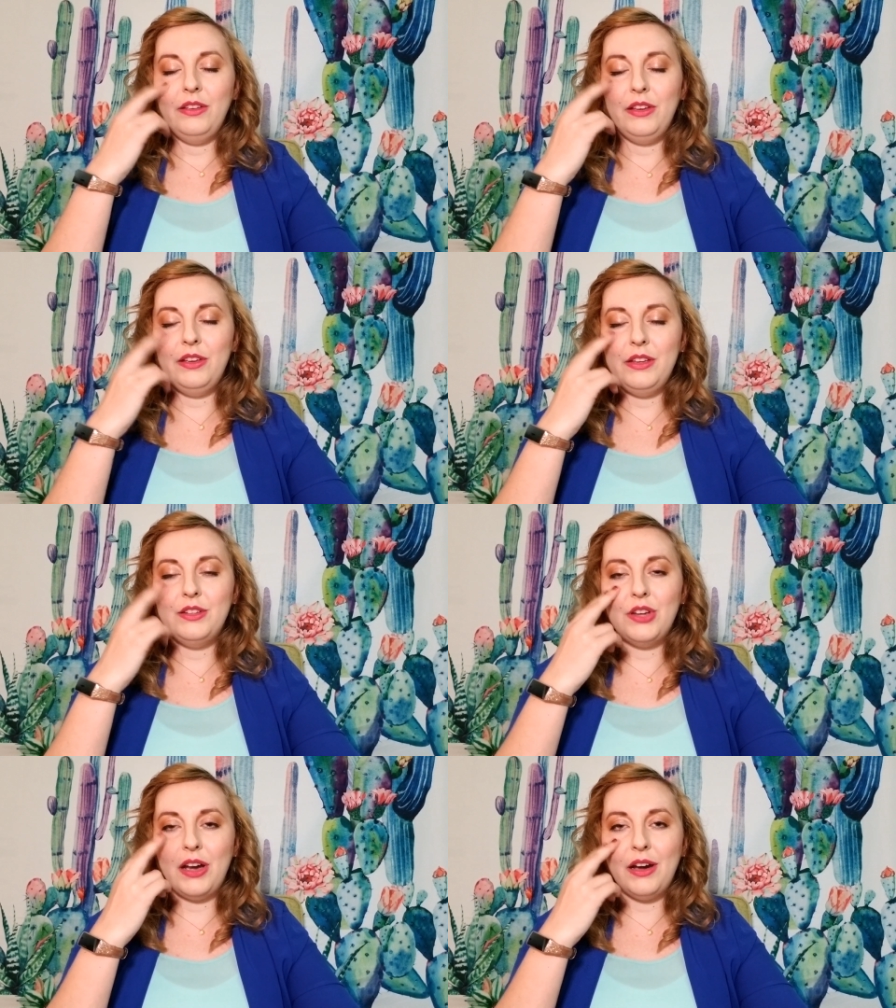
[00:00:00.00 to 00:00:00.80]
Good
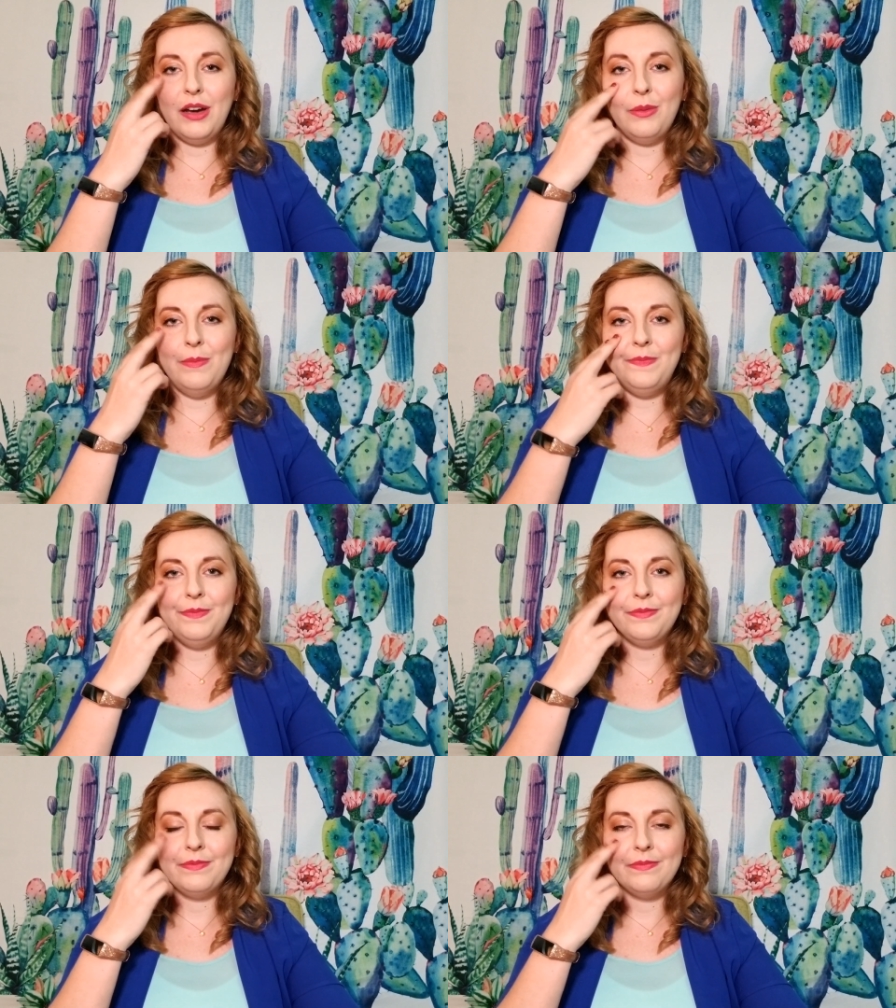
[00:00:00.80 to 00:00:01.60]
job.
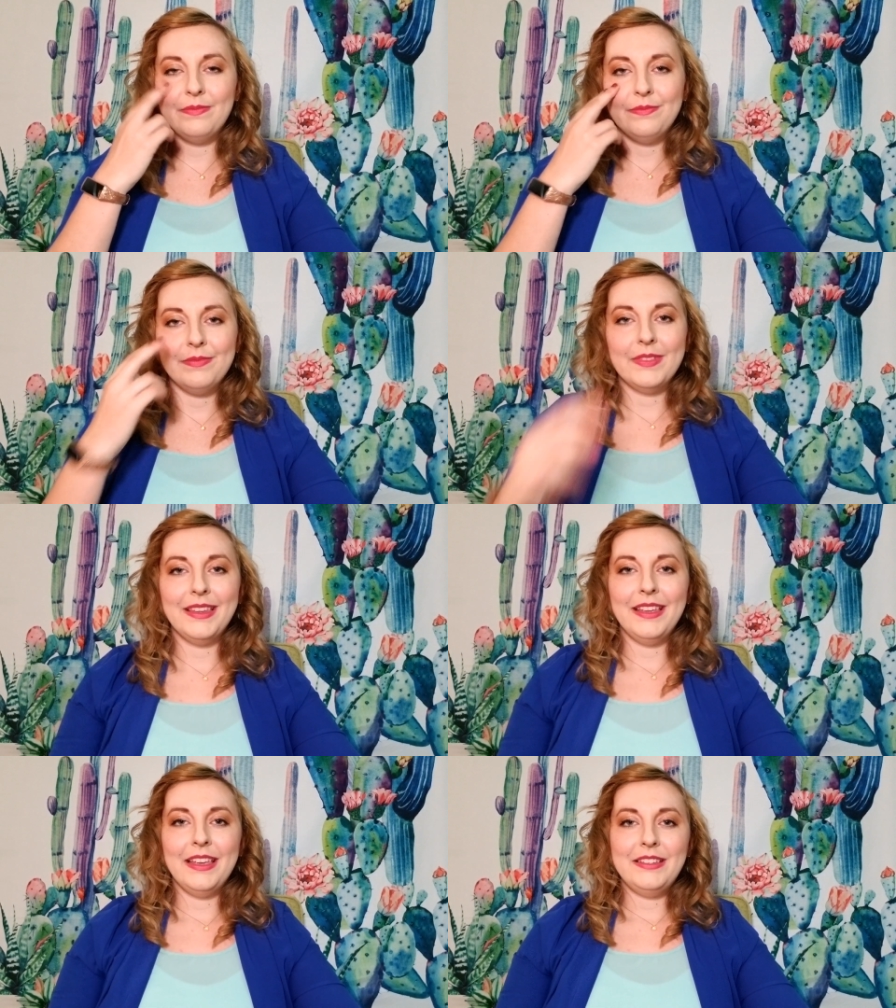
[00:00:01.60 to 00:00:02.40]

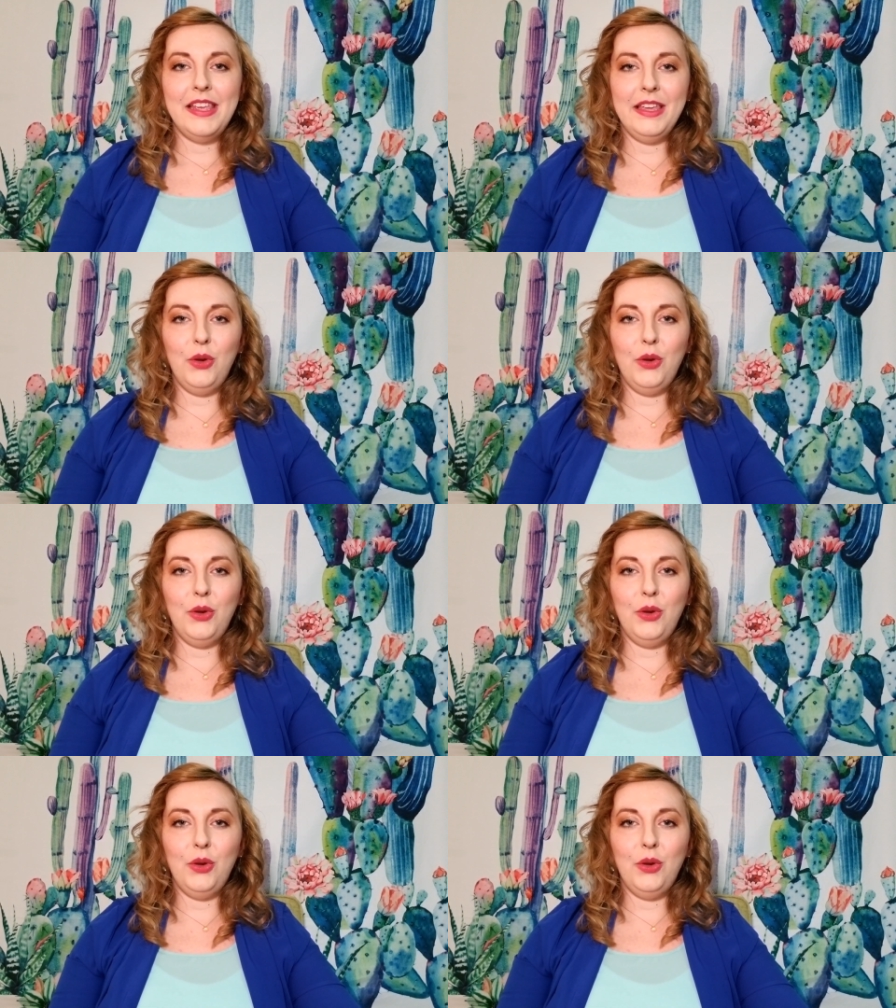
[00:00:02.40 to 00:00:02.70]
Take